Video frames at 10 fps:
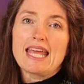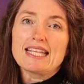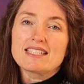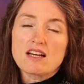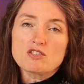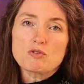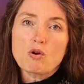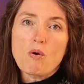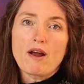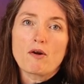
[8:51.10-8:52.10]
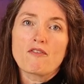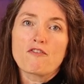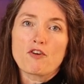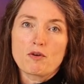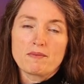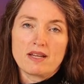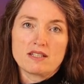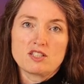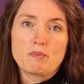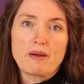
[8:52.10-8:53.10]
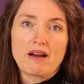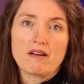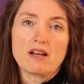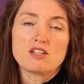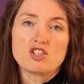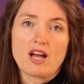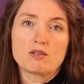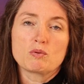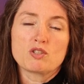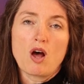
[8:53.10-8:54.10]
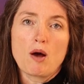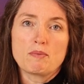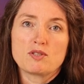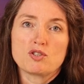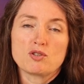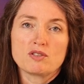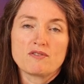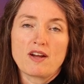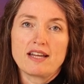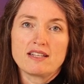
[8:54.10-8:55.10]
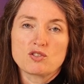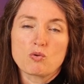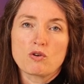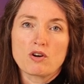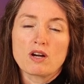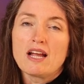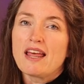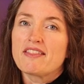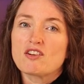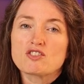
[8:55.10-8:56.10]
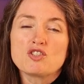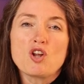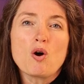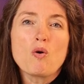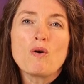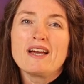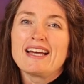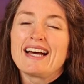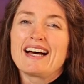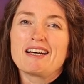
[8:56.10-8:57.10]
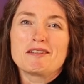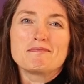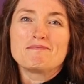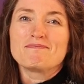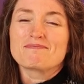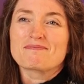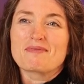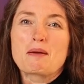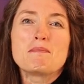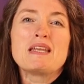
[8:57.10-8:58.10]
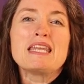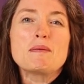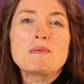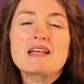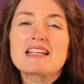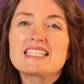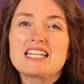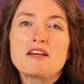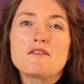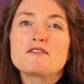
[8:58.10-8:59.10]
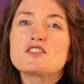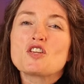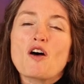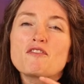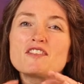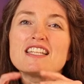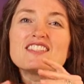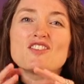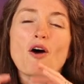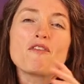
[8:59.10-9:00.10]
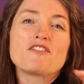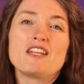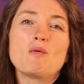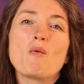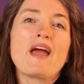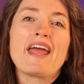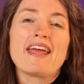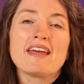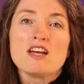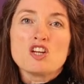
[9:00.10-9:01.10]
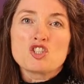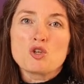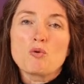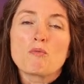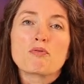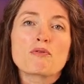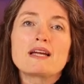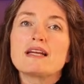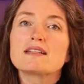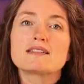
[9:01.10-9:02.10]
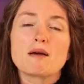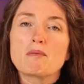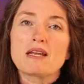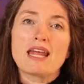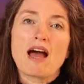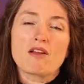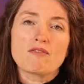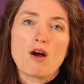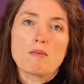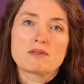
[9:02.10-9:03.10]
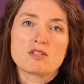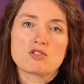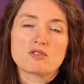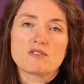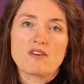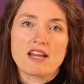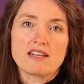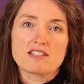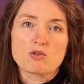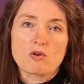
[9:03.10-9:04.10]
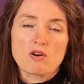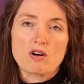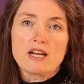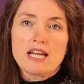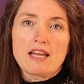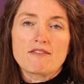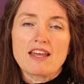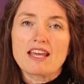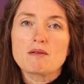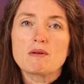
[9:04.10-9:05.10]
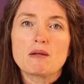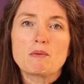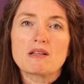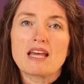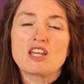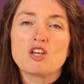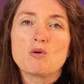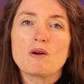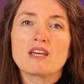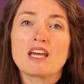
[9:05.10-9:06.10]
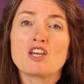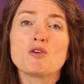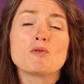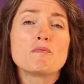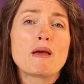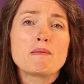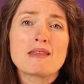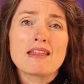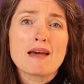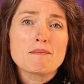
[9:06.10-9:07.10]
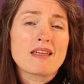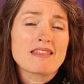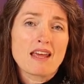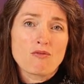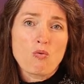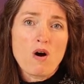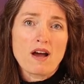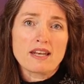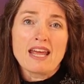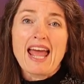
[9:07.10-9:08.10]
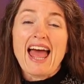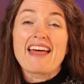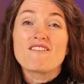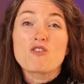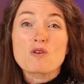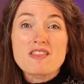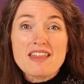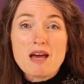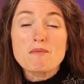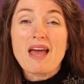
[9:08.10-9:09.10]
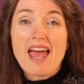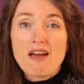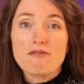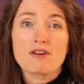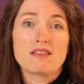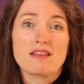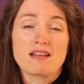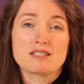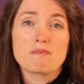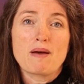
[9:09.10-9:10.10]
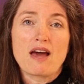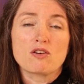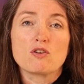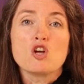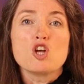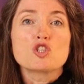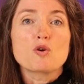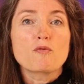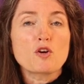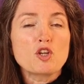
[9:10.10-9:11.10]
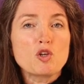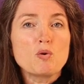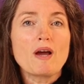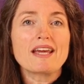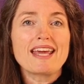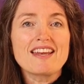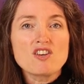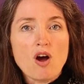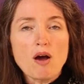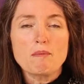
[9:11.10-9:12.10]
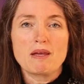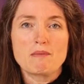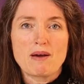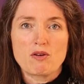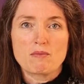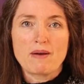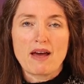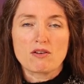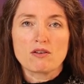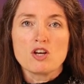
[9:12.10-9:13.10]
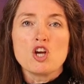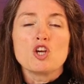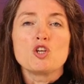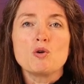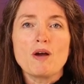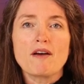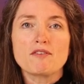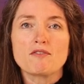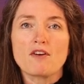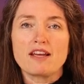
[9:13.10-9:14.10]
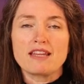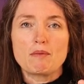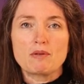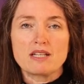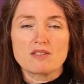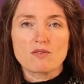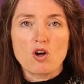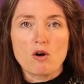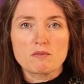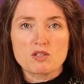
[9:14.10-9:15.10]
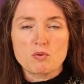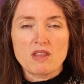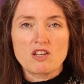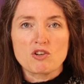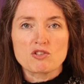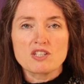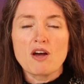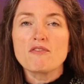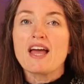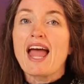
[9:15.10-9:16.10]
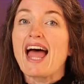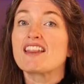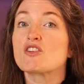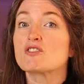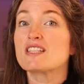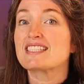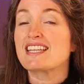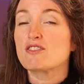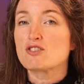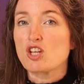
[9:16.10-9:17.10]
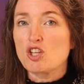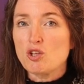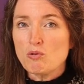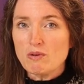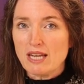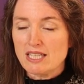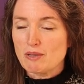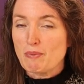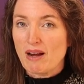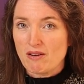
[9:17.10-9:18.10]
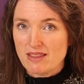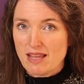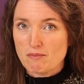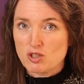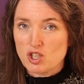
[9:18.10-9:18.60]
It does require firmness to parent a child with oppositional defiant disorder. There's no manipulative, softy way to bring somebody out of oppositional defiant disorder. If they can manipulate you and get you to baby them, then they've won. And for them, everything is a battle. So for you, it cannot be about a battle. You have to find that place of calmness within yourself and learn the skills that you need to parent them